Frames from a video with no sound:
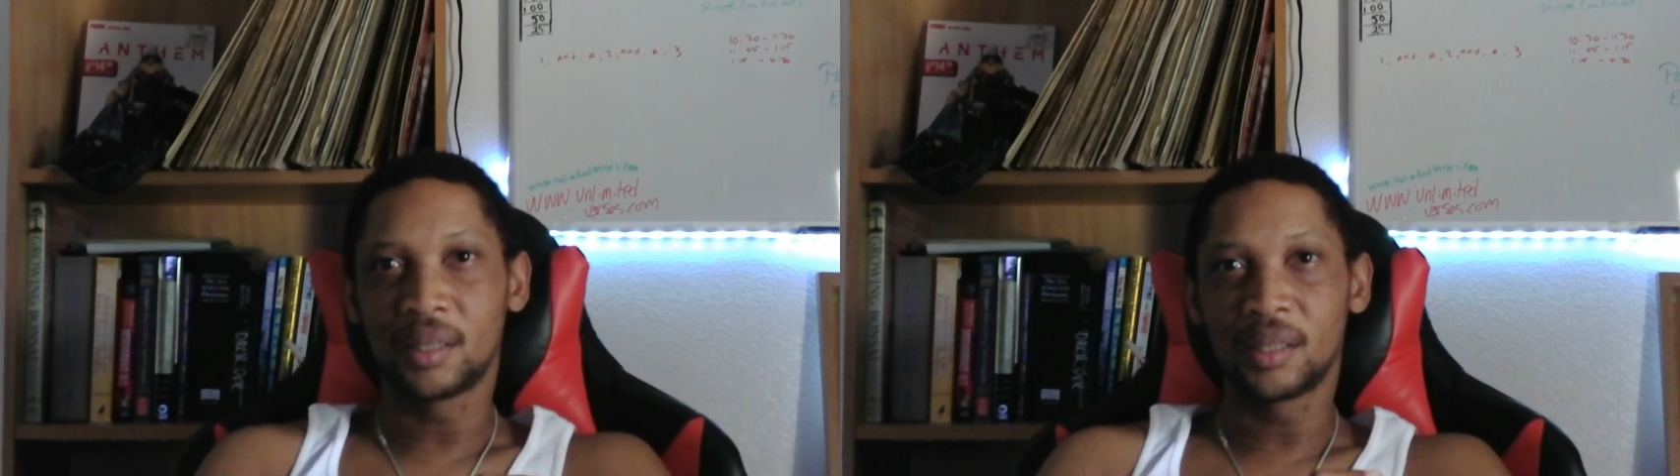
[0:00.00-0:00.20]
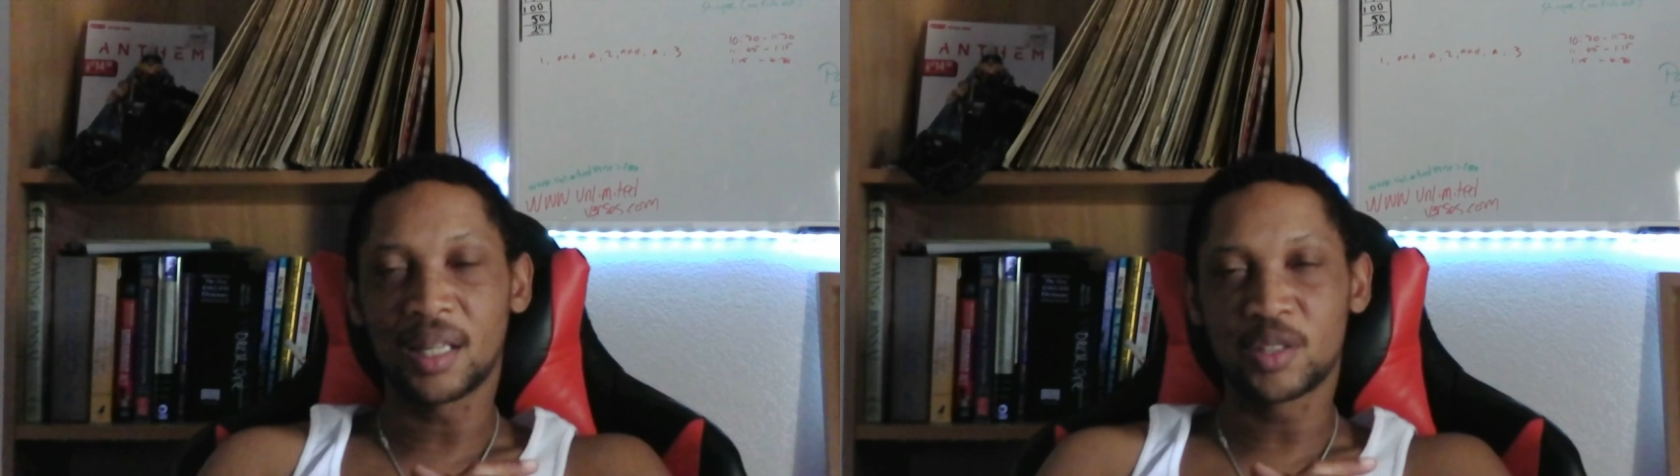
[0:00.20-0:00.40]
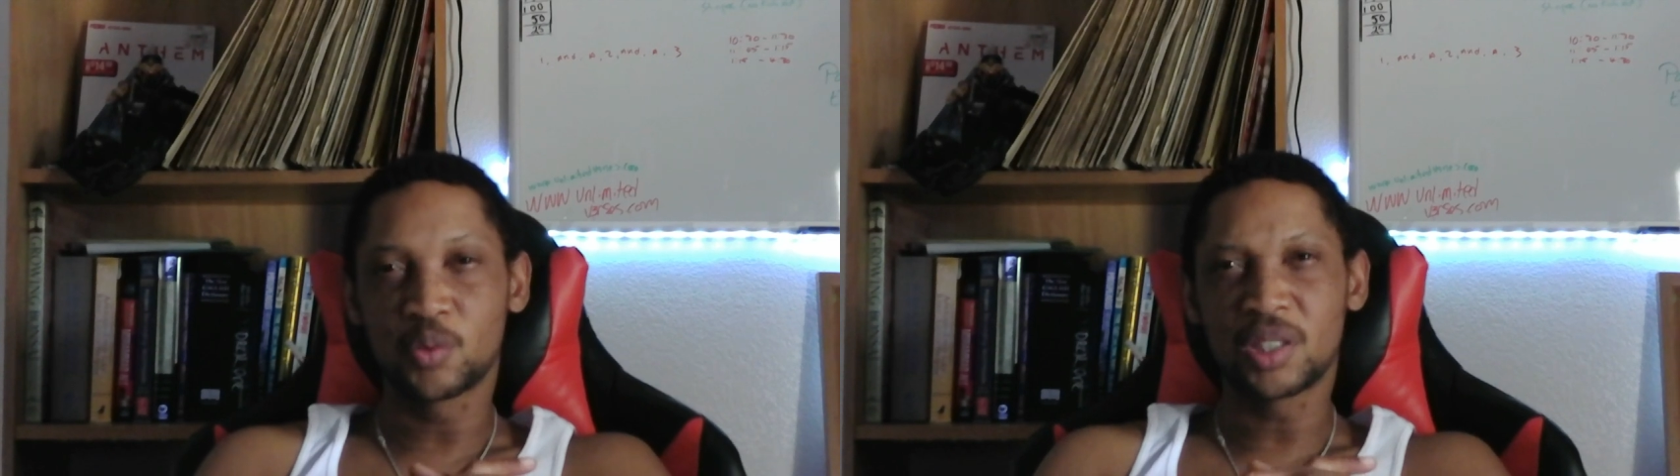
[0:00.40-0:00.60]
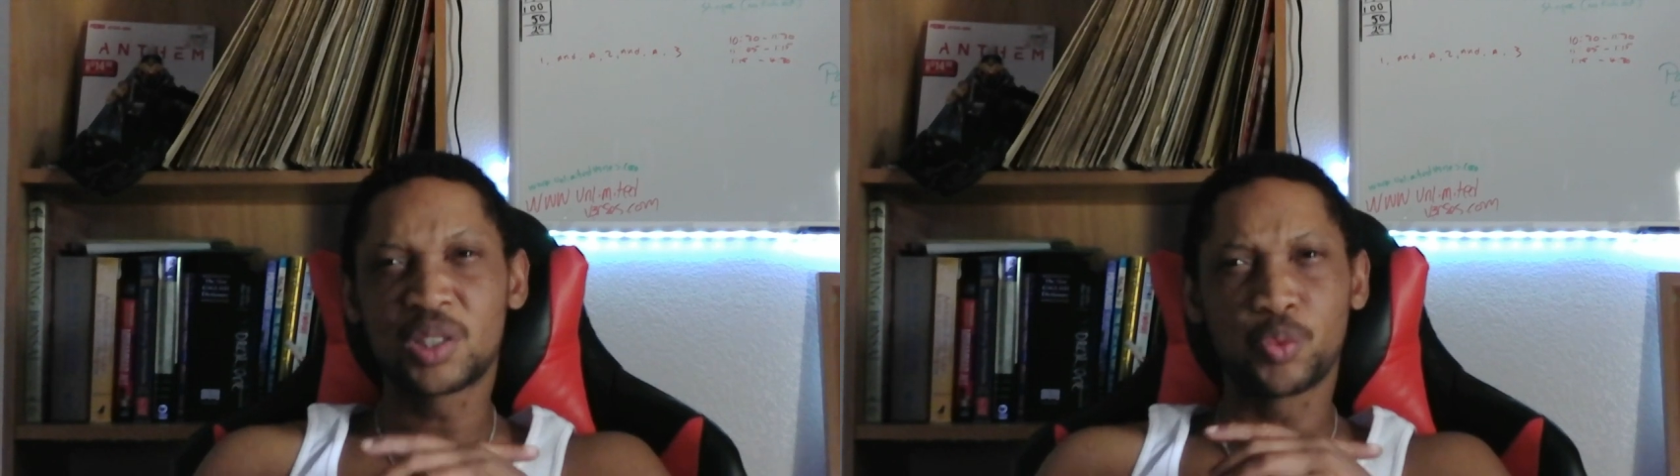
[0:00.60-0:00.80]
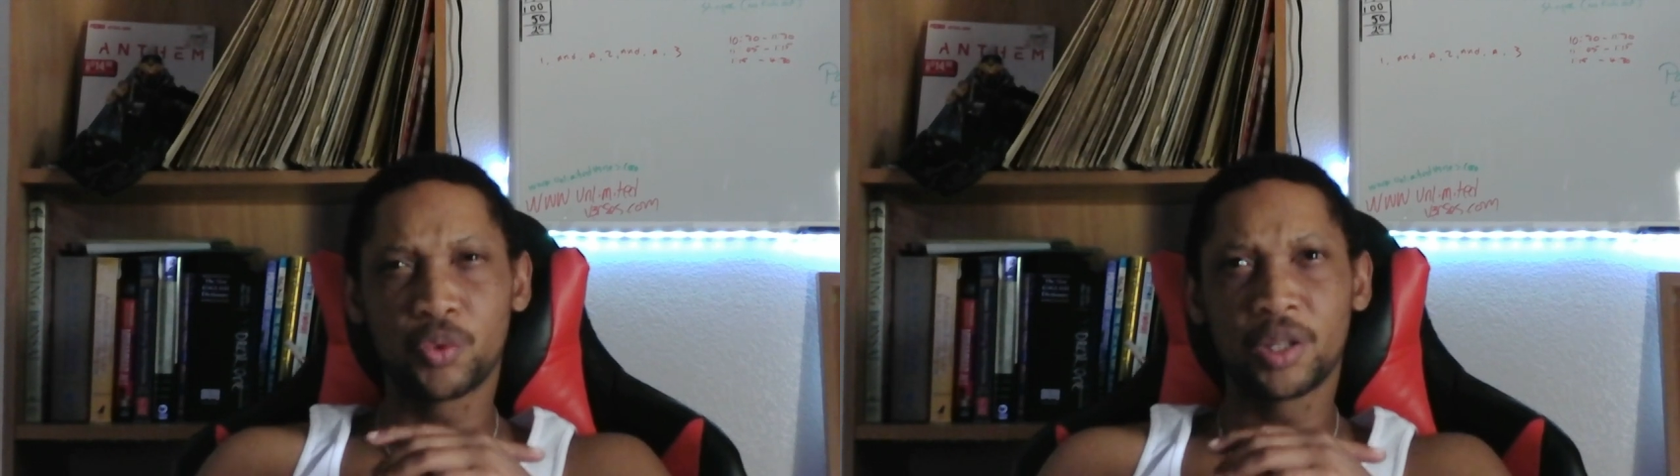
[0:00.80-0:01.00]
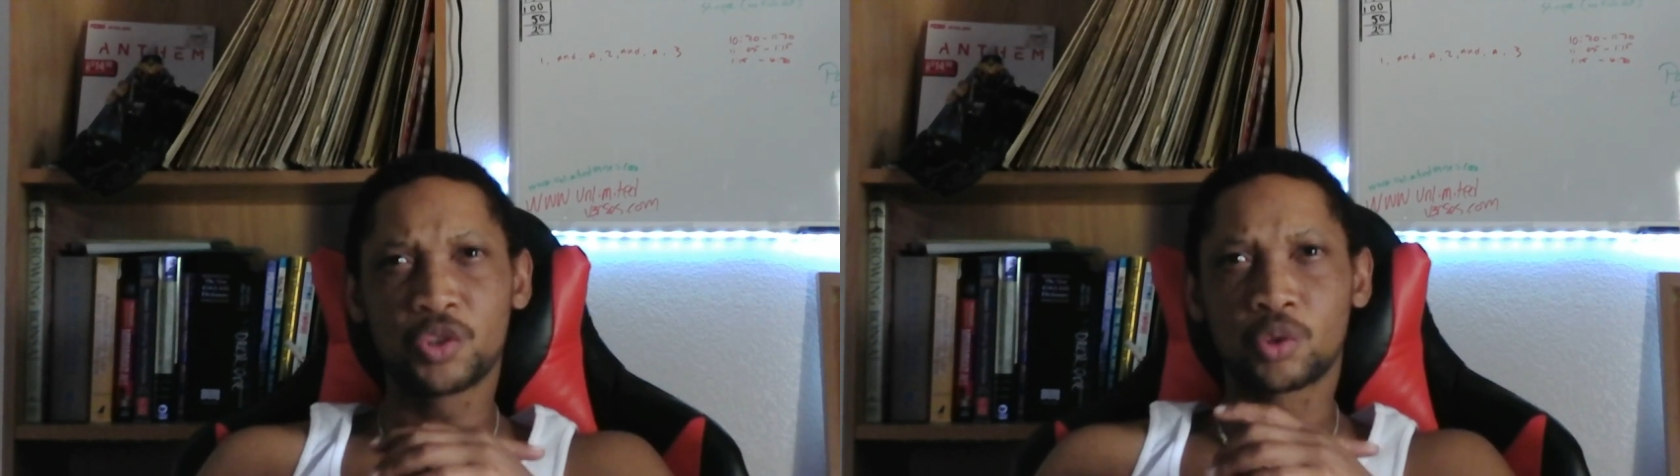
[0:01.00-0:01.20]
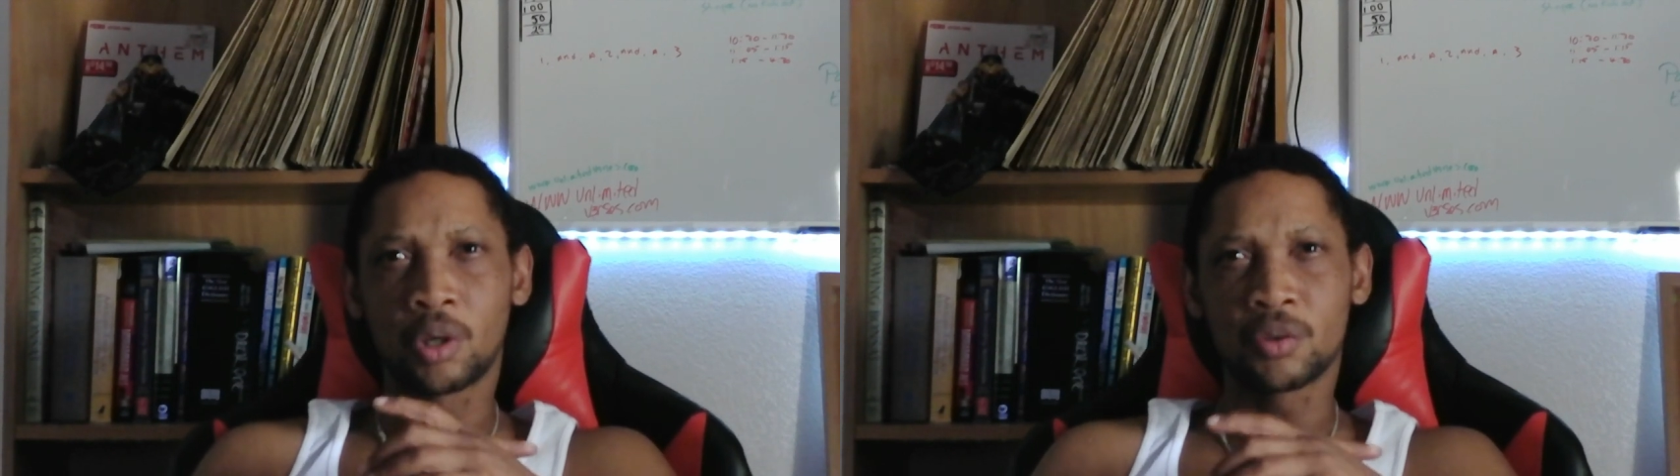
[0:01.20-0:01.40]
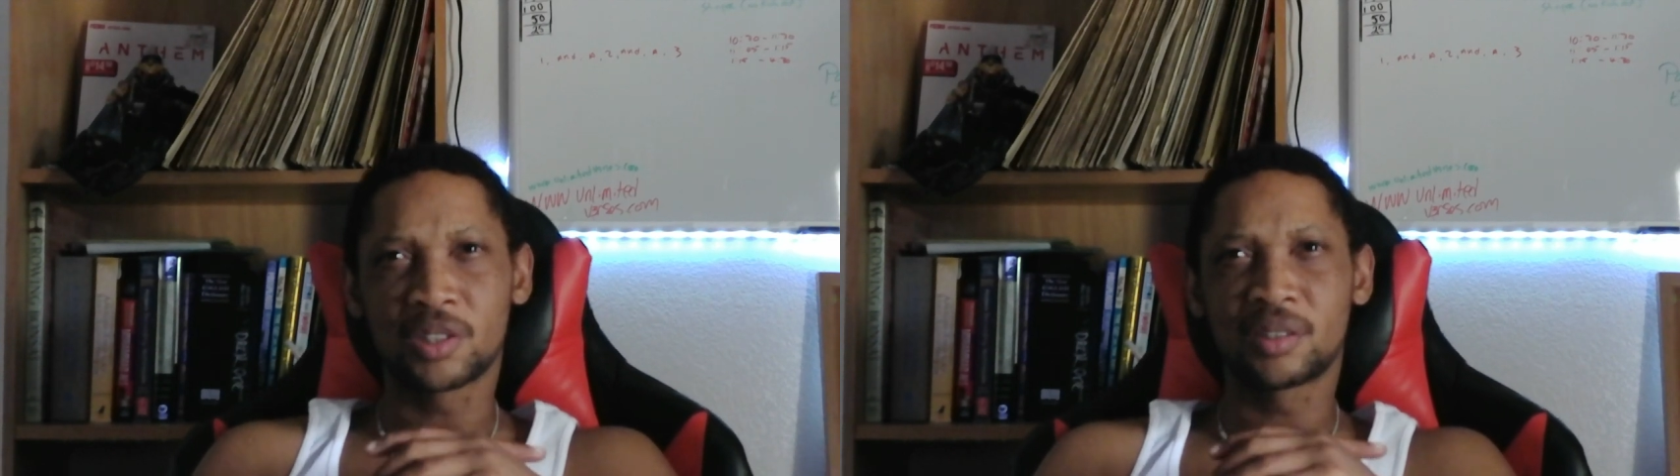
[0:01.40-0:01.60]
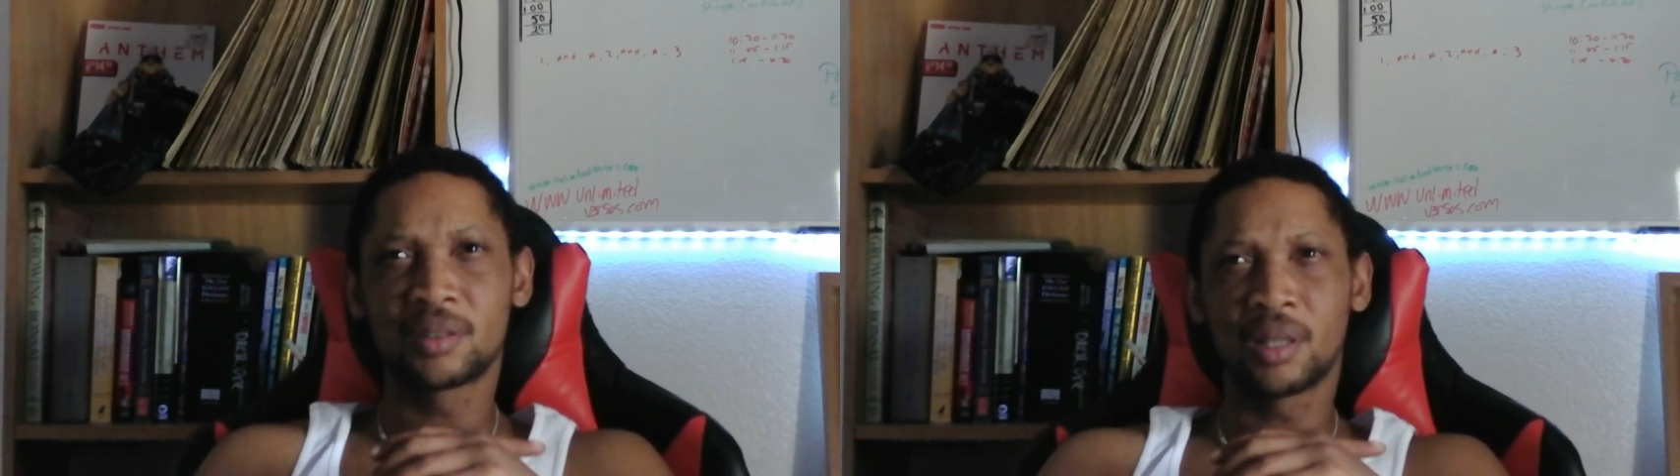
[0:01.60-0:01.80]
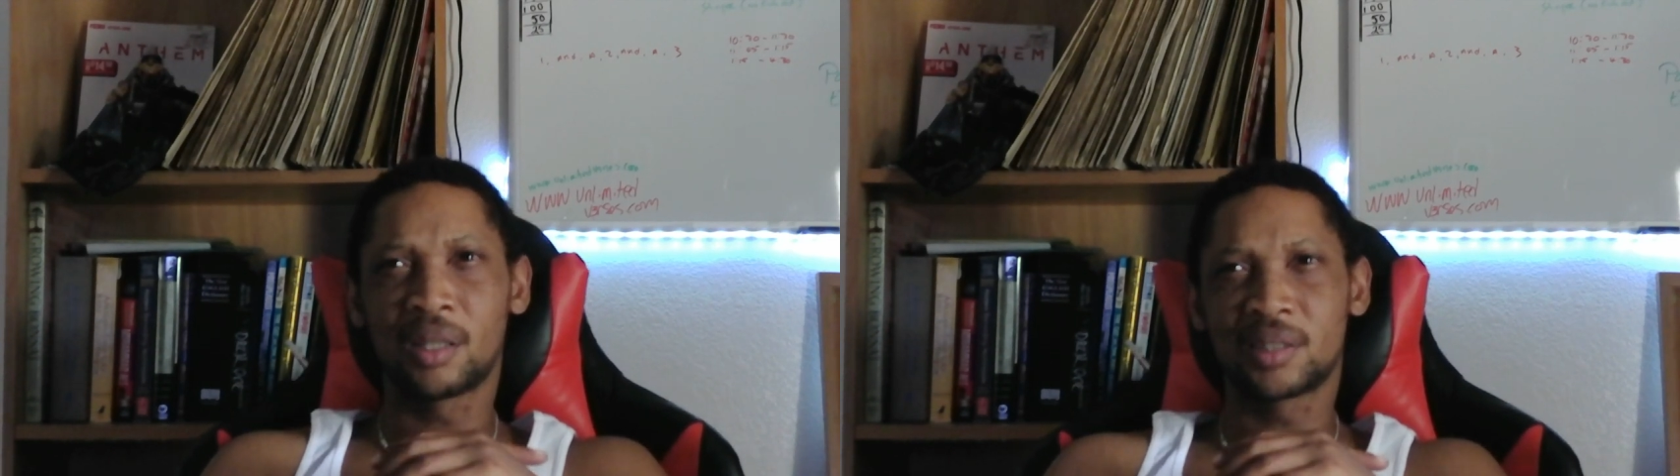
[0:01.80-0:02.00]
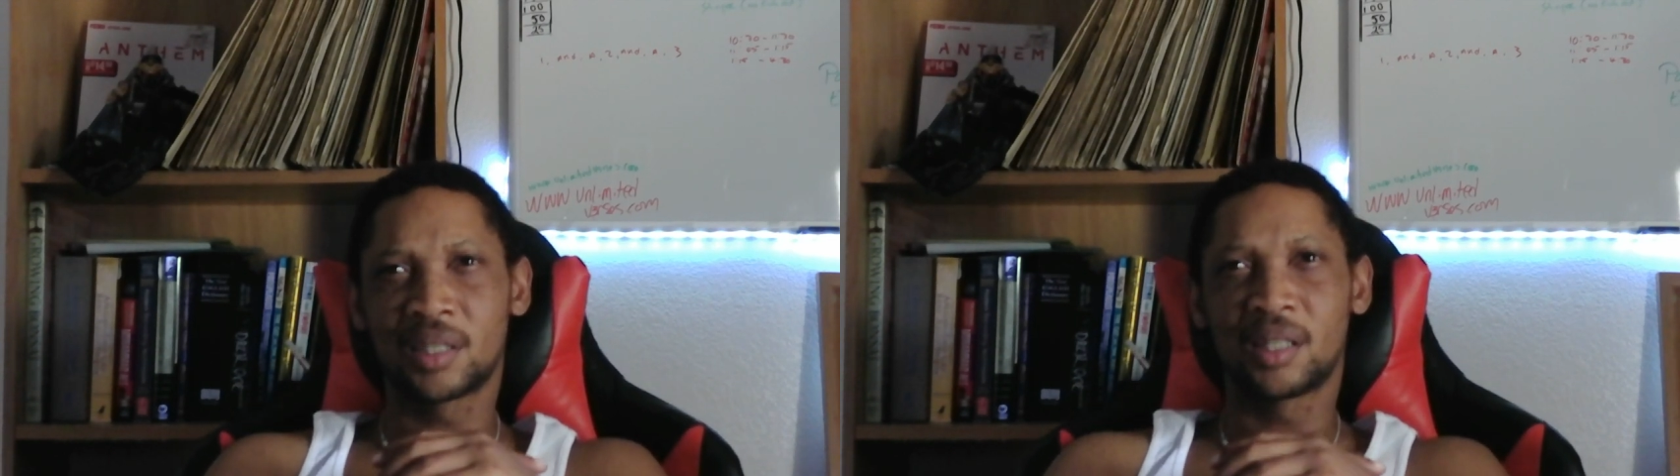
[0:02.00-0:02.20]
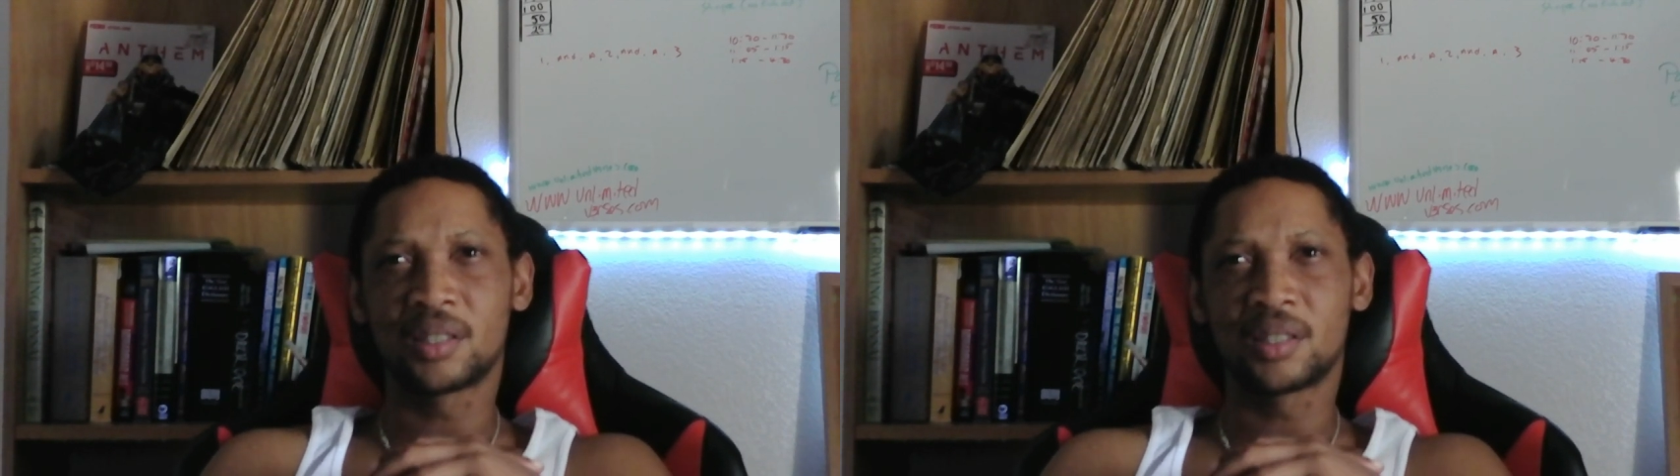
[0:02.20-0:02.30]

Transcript: it has this really strong scent.